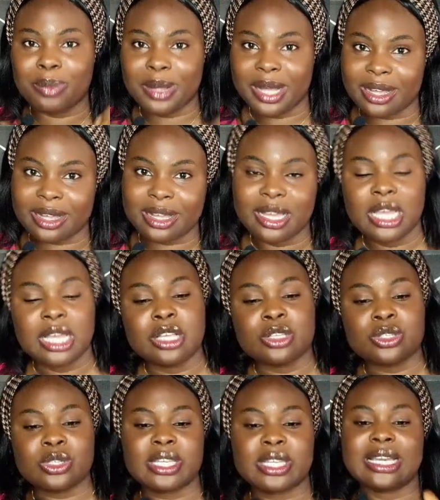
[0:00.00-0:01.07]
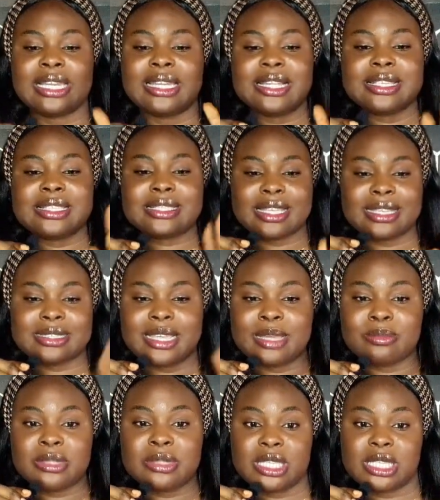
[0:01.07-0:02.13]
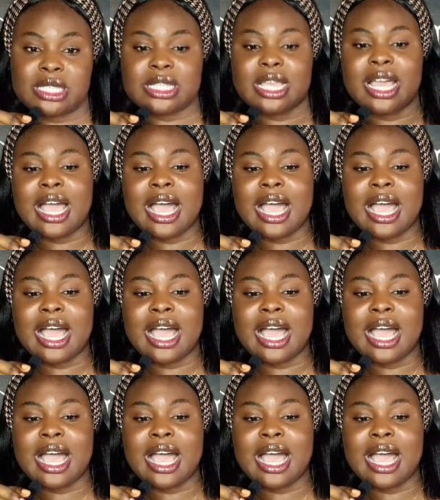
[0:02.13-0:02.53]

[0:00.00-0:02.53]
back, so they cannot send them this